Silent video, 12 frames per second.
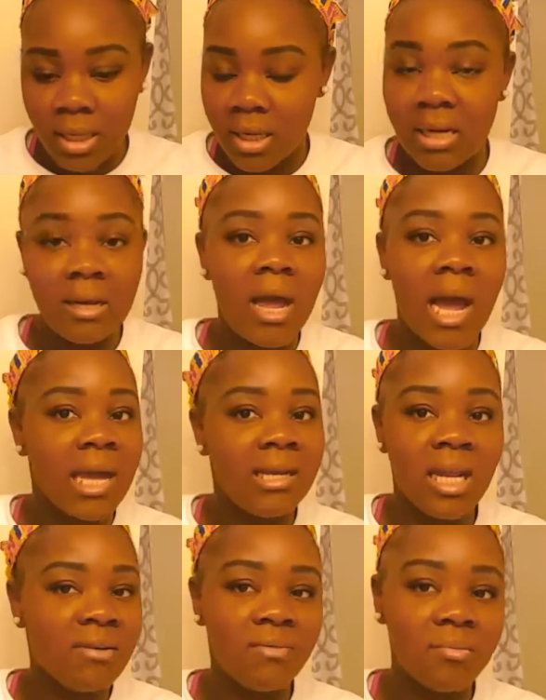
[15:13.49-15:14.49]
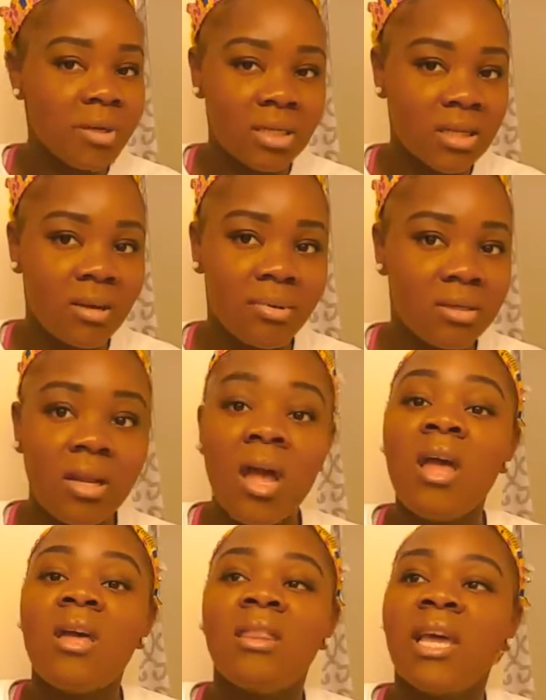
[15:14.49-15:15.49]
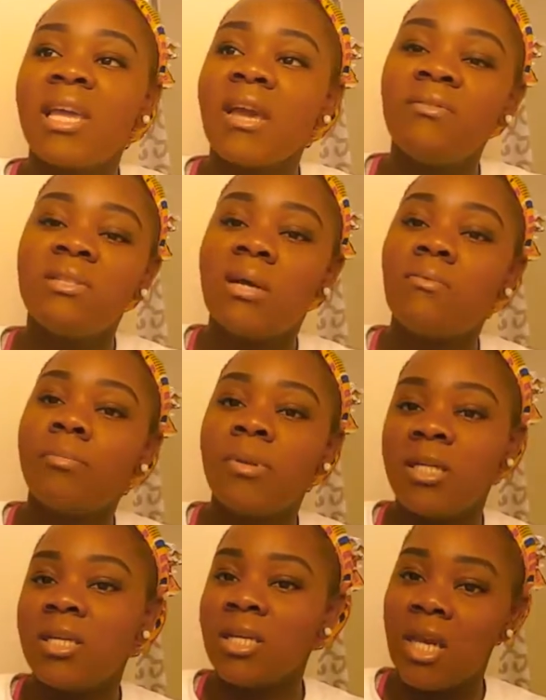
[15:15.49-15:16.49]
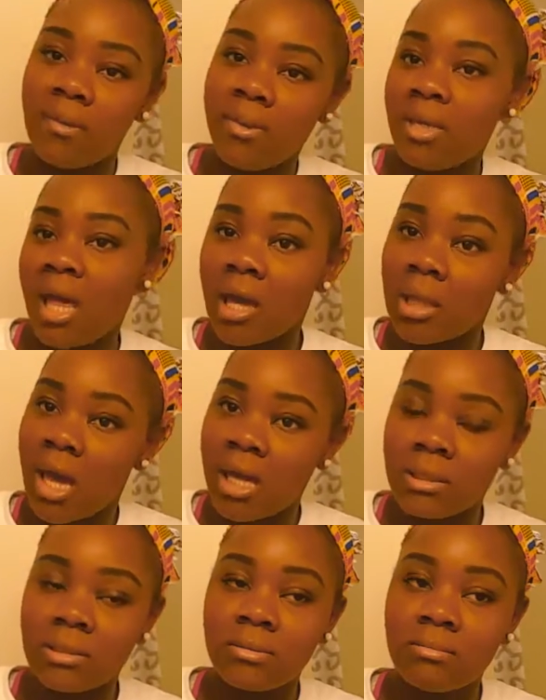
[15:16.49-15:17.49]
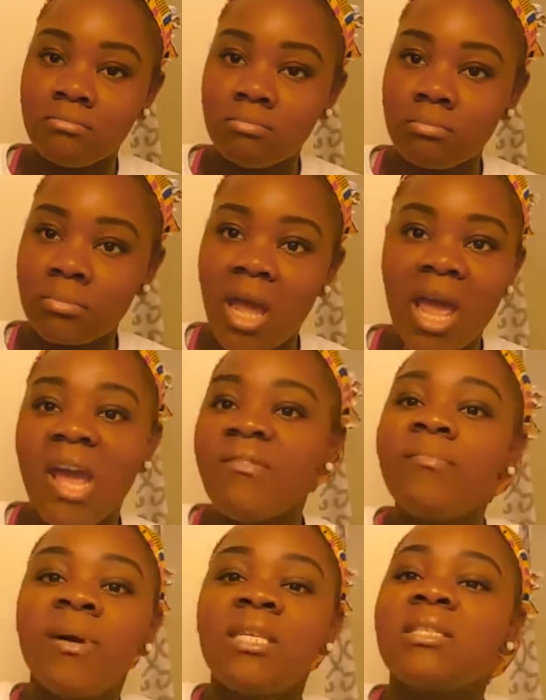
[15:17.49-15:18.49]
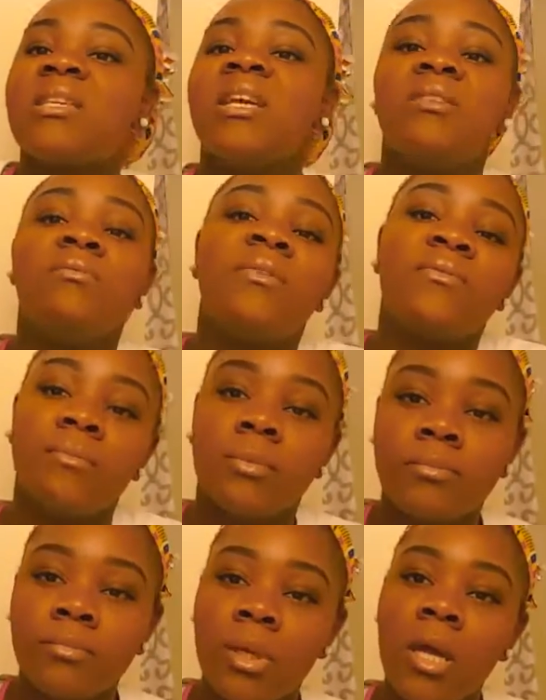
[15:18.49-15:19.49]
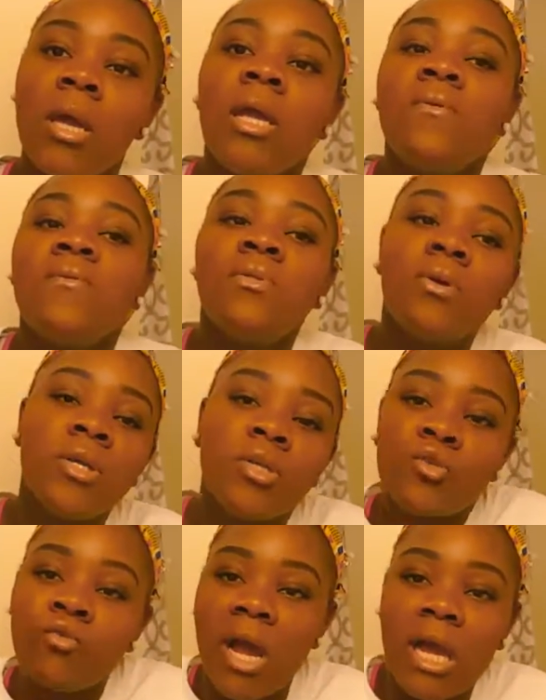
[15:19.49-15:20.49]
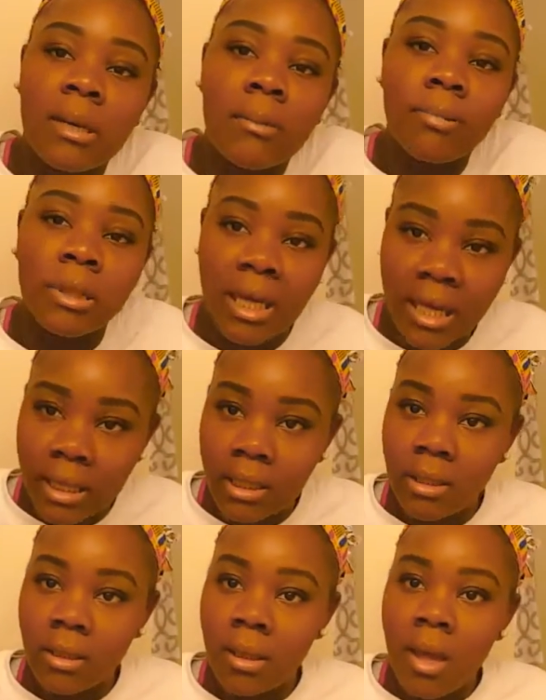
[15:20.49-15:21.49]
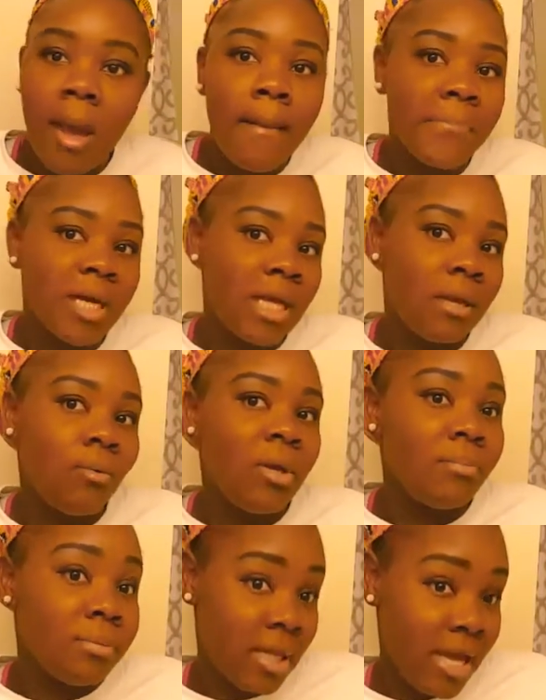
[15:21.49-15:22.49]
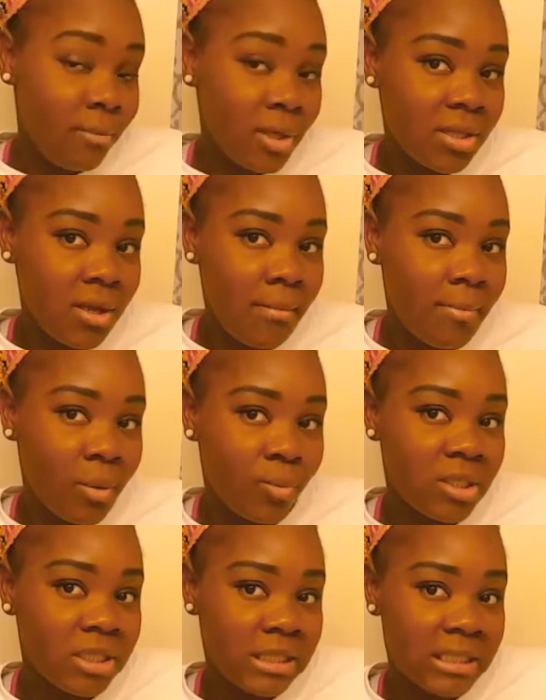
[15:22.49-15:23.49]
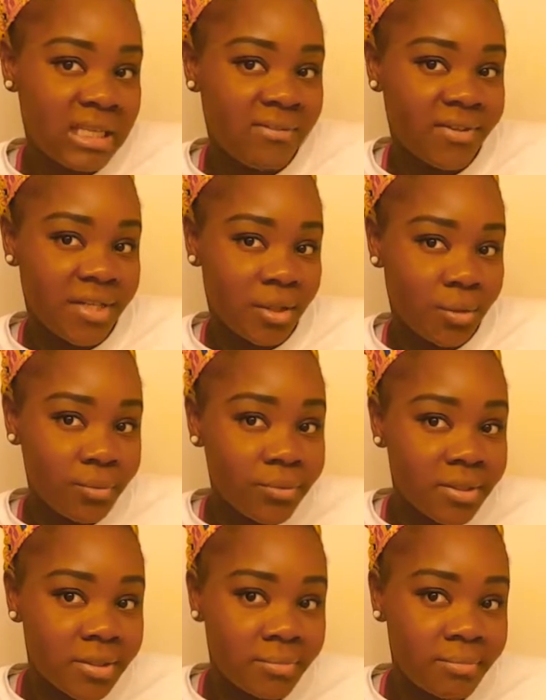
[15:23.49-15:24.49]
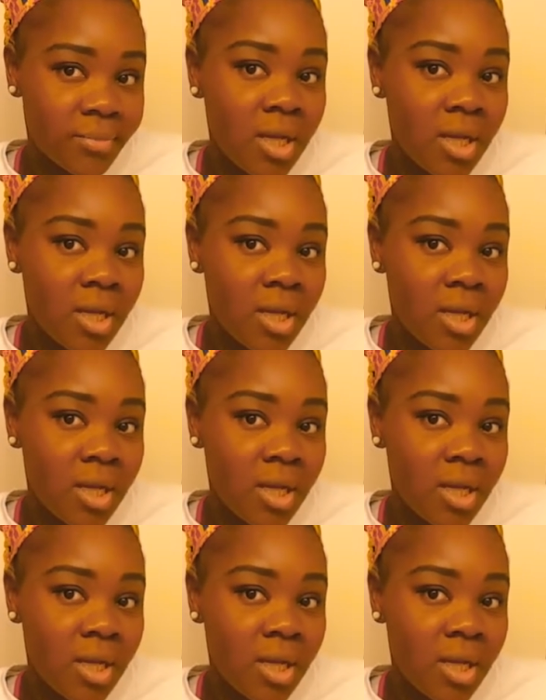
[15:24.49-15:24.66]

And I never picked up every time we're playing a game in that class, everybody stayed away from him. Even though he tried to play, but like we play with him, but we just never included him.